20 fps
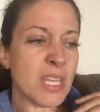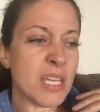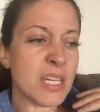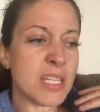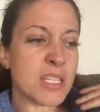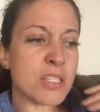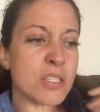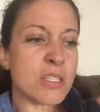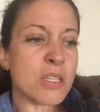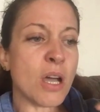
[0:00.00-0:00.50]

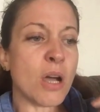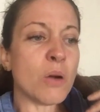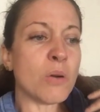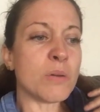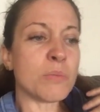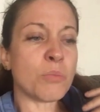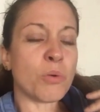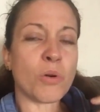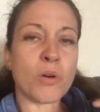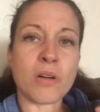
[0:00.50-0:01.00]
And it's
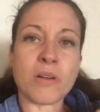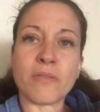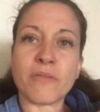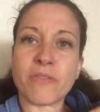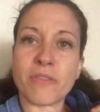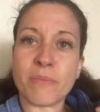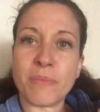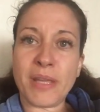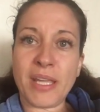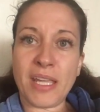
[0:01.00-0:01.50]
so
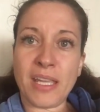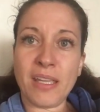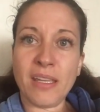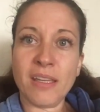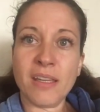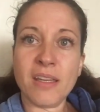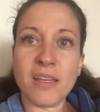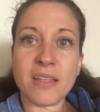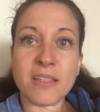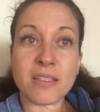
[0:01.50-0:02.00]
important for
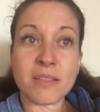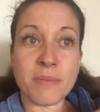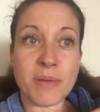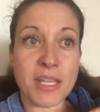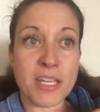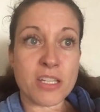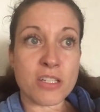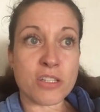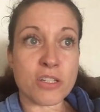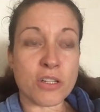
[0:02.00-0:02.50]
me to
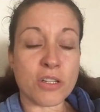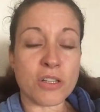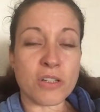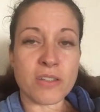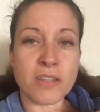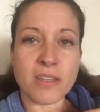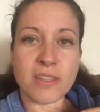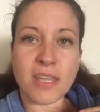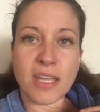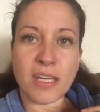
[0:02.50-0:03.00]
make
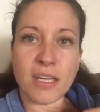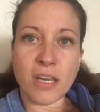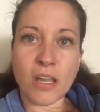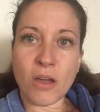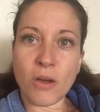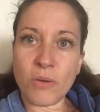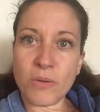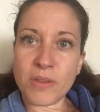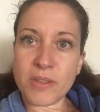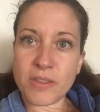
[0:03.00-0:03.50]
sure that they
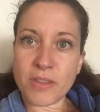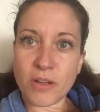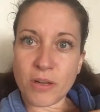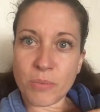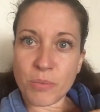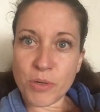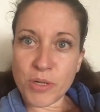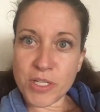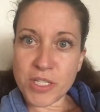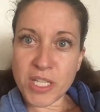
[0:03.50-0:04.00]
know that
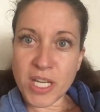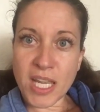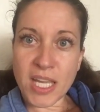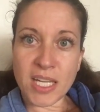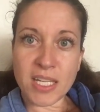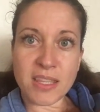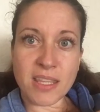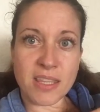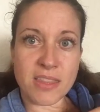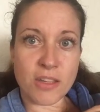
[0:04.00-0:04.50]
they're
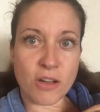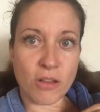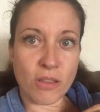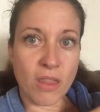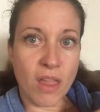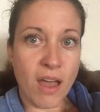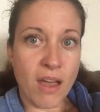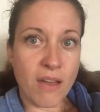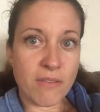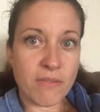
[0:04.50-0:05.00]
appreciated, that they're
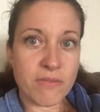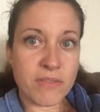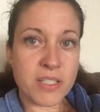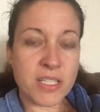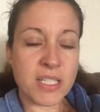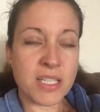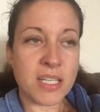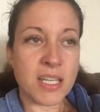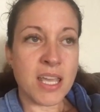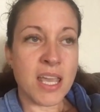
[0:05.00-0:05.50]

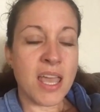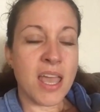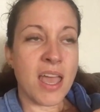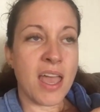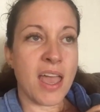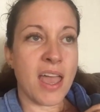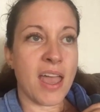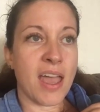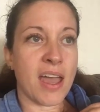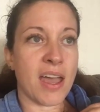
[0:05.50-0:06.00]
loved,
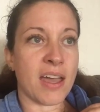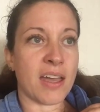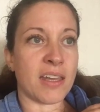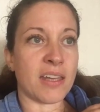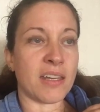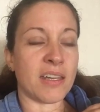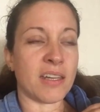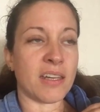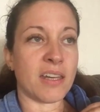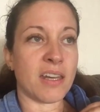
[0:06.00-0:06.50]

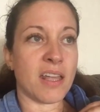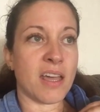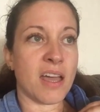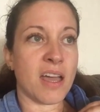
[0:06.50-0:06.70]
and